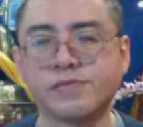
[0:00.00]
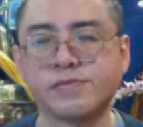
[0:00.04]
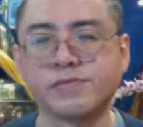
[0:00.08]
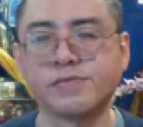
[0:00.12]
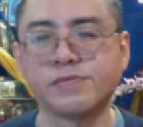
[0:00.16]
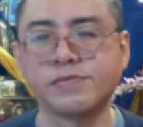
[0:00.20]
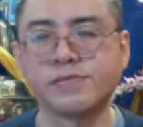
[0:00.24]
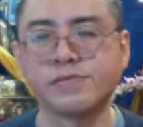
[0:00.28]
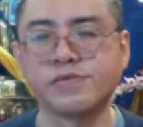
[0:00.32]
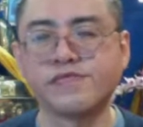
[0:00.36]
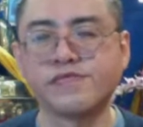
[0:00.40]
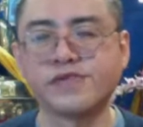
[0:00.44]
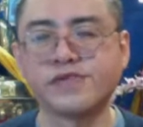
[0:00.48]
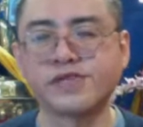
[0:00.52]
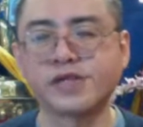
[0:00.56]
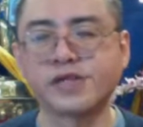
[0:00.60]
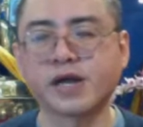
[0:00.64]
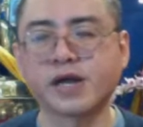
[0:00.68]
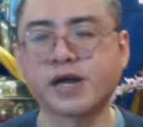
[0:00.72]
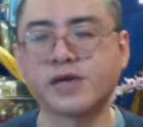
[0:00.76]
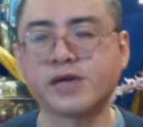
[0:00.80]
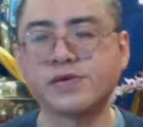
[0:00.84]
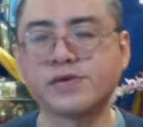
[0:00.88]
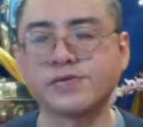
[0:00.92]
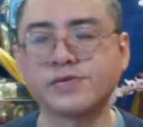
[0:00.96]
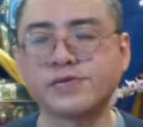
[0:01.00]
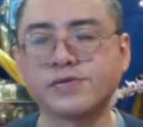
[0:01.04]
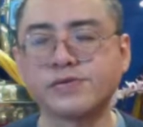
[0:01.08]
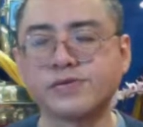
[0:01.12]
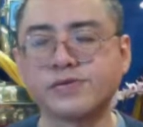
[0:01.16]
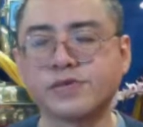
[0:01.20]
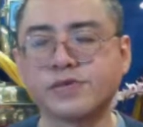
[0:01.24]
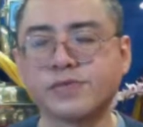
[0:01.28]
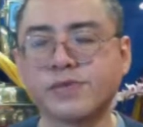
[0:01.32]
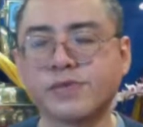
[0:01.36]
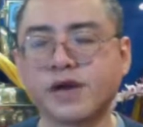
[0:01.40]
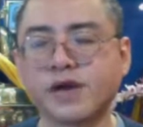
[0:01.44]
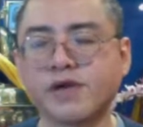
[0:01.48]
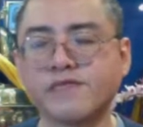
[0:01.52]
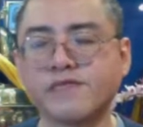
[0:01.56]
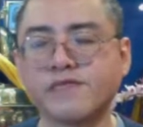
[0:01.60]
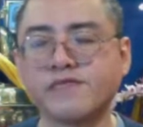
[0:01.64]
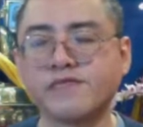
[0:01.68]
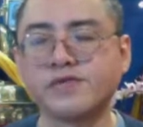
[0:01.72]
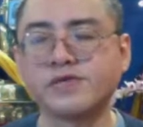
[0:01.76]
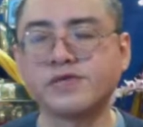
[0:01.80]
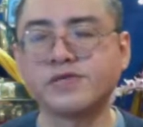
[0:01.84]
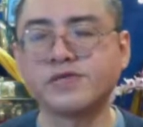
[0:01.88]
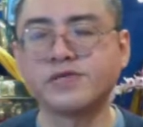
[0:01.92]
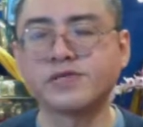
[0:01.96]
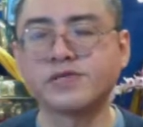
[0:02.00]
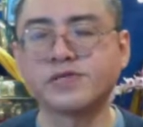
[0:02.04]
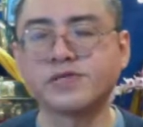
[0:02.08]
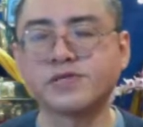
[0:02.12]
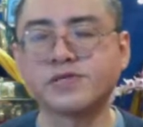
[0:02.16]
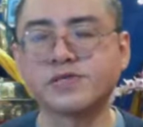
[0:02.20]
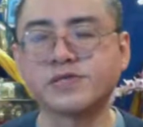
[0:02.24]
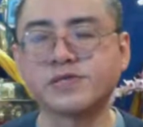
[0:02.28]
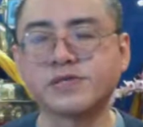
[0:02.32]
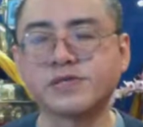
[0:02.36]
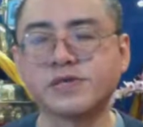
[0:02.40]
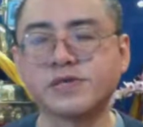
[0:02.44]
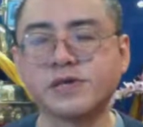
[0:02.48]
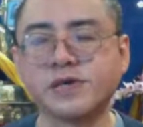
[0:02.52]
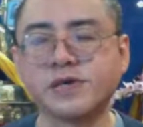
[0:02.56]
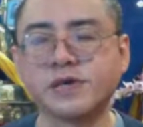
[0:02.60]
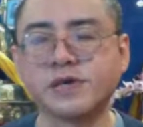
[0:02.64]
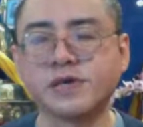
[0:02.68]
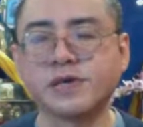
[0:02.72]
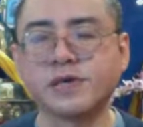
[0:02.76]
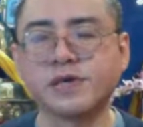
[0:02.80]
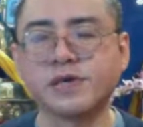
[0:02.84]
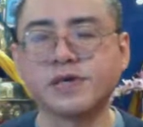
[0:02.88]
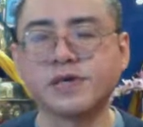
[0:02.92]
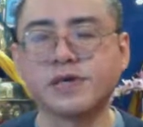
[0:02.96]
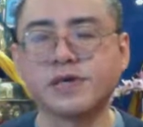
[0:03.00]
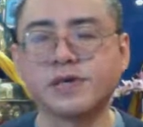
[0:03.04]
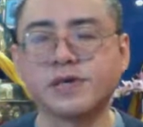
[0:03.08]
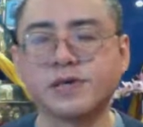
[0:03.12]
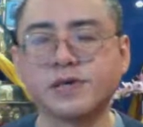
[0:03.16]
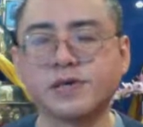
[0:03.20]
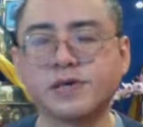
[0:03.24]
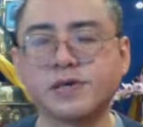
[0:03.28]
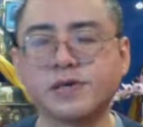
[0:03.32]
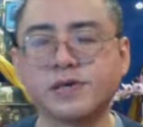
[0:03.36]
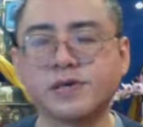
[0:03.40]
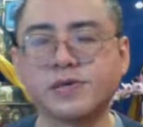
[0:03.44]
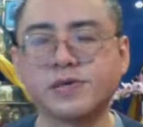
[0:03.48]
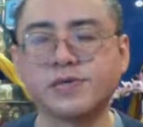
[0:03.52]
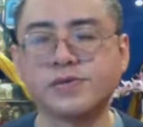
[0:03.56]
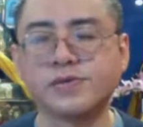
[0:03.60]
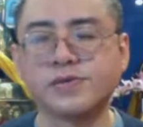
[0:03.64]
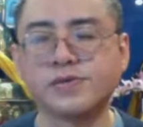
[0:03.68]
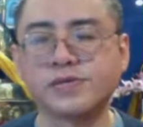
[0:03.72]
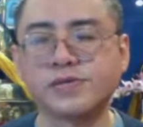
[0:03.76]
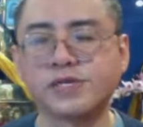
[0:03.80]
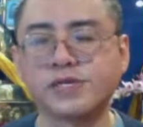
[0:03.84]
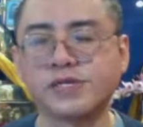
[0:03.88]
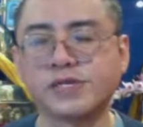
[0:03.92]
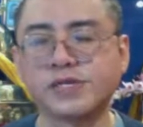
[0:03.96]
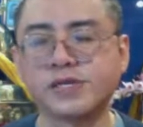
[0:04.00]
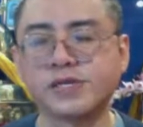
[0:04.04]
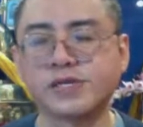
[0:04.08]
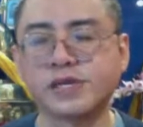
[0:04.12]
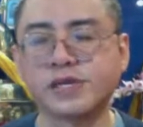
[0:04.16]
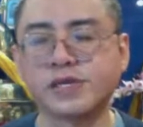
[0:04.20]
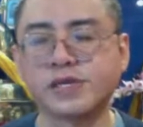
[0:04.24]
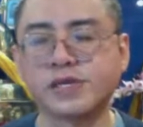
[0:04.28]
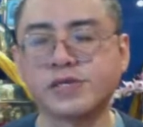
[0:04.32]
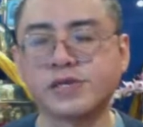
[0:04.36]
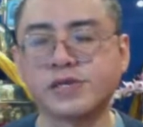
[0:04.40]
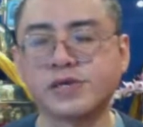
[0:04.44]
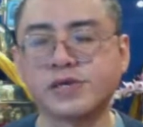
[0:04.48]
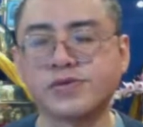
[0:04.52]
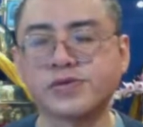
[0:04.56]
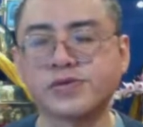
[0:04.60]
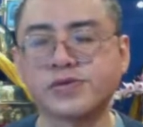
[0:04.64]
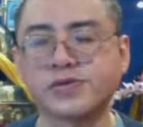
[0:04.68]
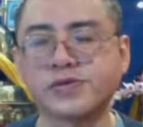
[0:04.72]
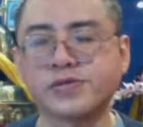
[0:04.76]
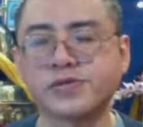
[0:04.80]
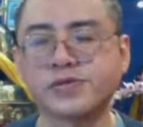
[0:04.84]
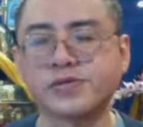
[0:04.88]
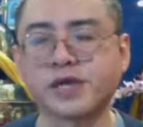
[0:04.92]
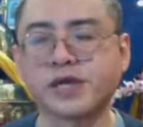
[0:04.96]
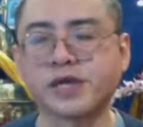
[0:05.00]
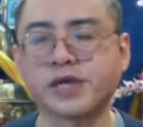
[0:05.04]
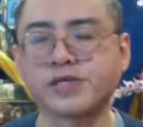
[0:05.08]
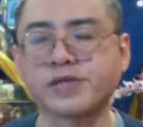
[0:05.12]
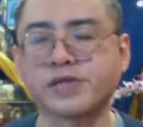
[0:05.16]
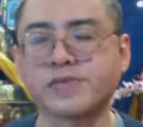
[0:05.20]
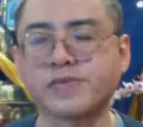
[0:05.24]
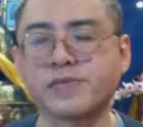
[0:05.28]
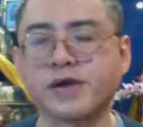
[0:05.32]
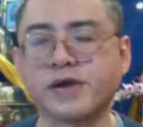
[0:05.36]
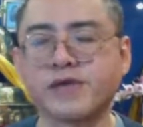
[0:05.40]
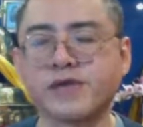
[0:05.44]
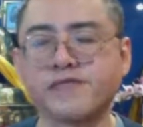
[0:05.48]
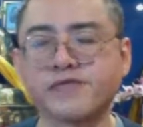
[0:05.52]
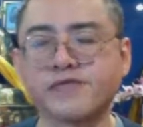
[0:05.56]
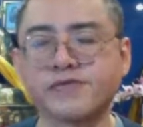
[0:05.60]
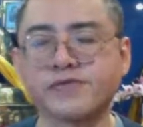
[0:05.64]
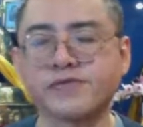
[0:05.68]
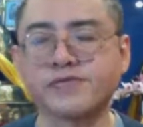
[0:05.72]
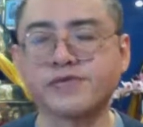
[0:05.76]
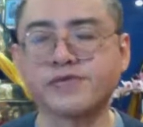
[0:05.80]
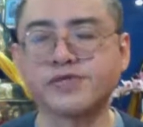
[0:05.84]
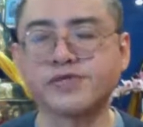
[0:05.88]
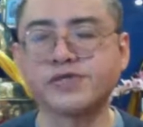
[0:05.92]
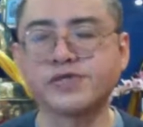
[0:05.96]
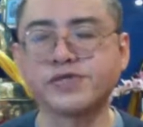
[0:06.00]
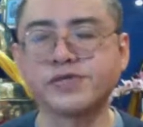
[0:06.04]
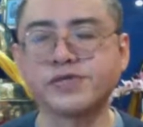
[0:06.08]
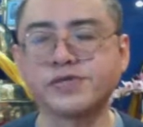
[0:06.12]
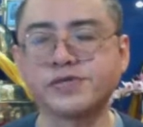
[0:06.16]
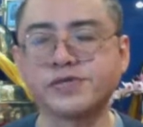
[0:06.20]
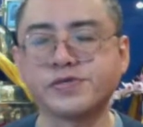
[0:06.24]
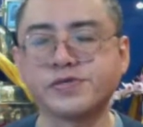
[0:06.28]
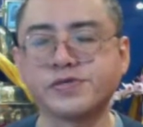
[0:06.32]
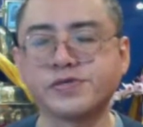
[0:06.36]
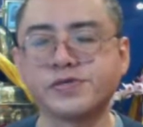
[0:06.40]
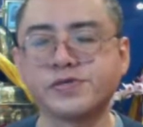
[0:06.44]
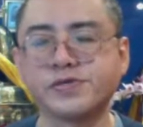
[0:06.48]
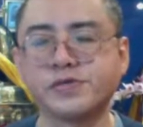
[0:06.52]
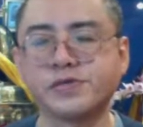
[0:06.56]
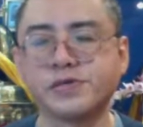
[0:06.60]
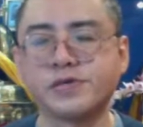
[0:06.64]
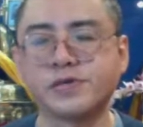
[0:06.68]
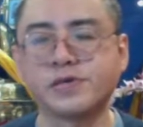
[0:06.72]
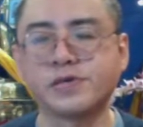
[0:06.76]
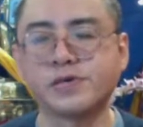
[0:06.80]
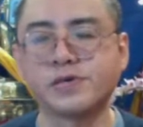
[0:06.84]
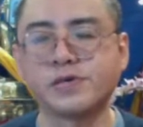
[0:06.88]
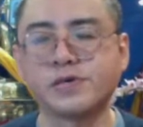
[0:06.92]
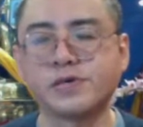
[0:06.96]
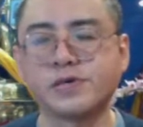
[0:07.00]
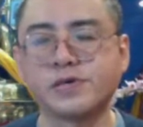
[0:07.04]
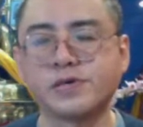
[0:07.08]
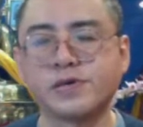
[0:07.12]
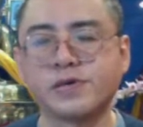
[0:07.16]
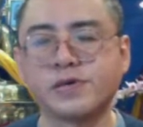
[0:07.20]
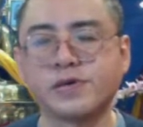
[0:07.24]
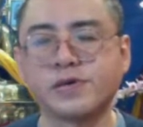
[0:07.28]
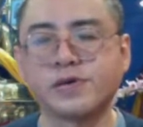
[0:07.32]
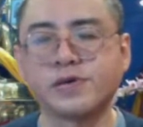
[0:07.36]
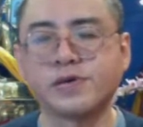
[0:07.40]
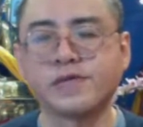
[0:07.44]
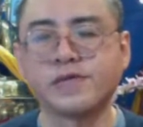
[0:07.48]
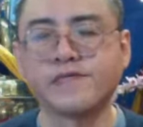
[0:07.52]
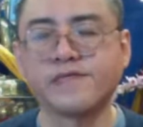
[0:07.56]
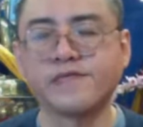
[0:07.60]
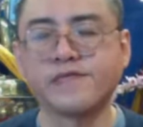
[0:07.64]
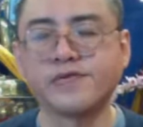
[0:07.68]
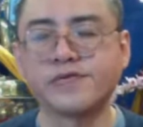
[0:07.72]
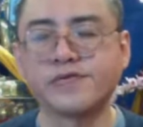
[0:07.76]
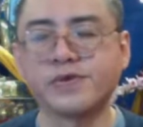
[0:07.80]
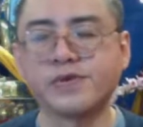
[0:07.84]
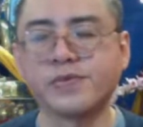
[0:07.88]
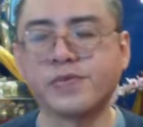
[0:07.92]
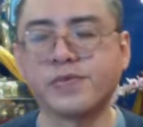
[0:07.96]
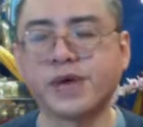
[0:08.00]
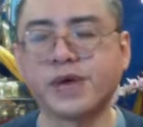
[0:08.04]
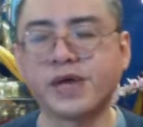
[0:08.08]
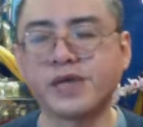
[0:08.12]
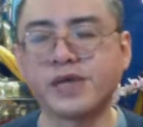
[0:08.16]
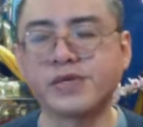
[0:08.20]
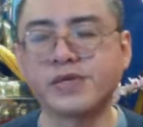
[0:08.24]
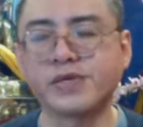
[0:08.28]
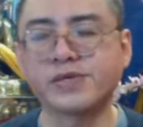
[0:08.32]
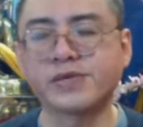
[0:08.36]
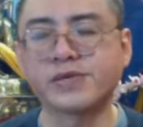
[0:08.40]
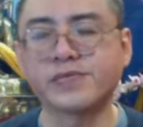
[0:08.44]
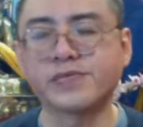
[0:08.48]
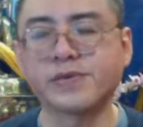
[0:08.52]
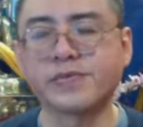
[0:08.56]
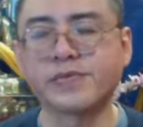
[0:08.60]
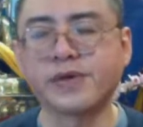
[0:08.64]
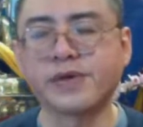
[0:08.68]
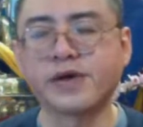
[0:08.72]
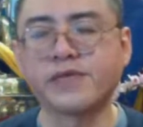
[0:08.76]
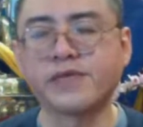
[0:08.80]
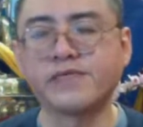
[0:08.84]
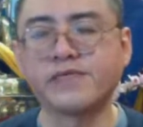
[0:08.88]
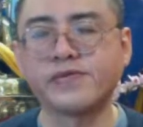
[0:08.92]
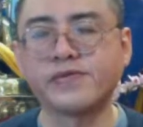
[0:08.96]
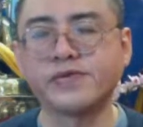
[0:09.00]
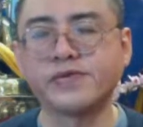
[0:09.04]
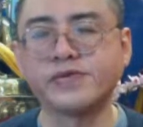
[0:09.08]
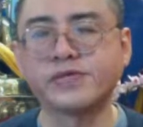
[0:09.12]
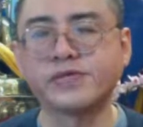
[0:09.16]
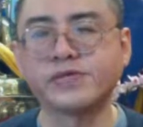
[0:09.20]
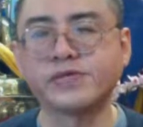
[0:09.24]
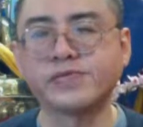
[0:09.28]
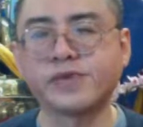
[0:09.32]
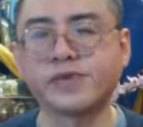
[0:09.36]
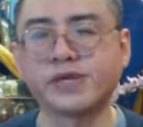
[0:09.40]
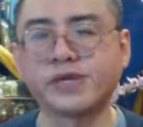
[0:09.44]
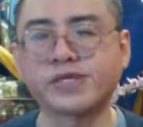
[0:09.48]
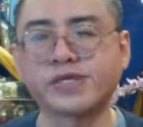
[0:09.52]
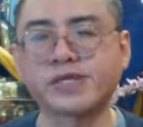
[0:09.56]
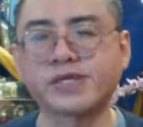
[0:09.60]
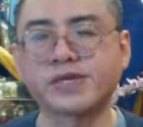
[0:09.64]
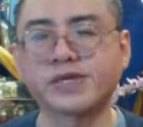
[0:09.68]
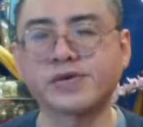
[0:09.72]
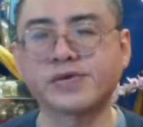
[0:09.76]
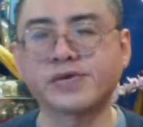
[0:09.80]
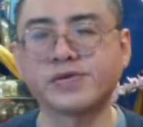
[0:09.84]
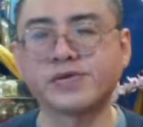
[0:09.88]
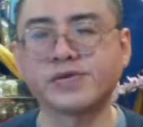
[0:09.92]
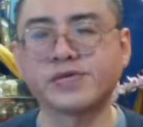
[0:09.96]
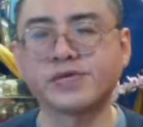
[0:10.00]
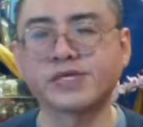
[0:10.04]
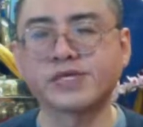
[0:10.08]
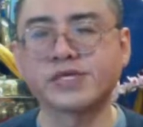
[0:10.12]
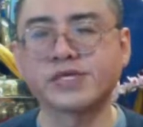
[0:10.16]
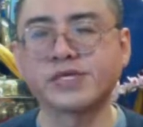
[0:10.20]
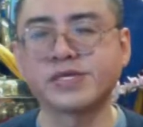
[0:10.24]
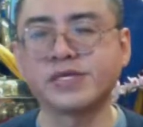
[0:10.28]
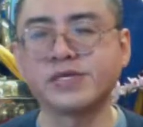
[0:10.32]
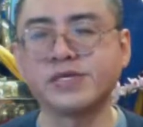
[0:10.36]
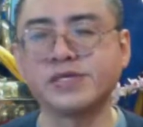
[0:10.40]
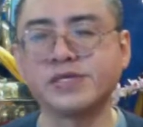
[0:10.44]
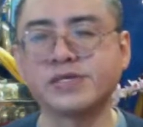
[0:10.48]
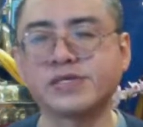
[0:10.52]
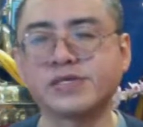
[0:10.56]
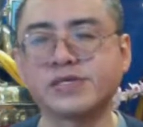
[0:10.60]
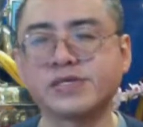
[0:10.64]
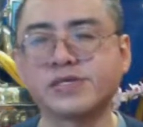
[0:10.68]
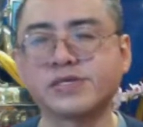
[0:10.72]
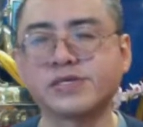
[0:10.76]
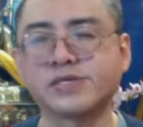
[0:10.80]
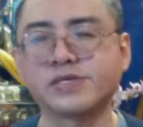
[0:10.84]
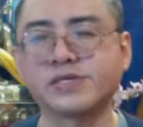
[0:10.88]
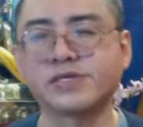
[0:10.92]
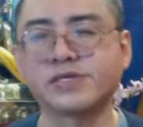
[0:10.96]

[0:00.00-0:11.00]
Moving down to the pelvis, notice the sensations at the pelvic region. Feel the weight of the pelvis resting on your seat.